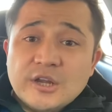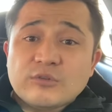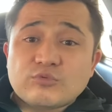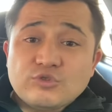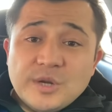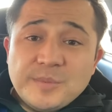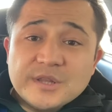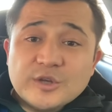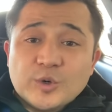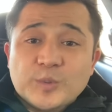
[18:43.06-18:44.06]

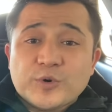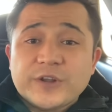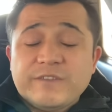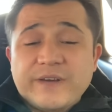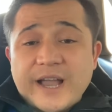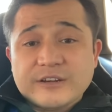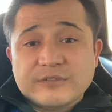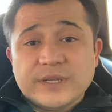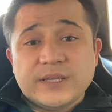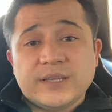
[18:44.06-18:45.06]
rebuilt the Omori
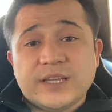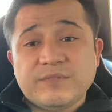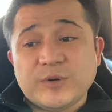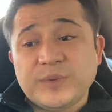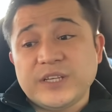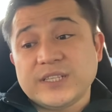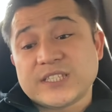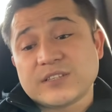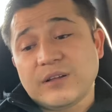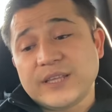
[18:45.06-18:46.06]
factory, and we'll be
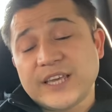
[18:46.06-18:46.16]
installing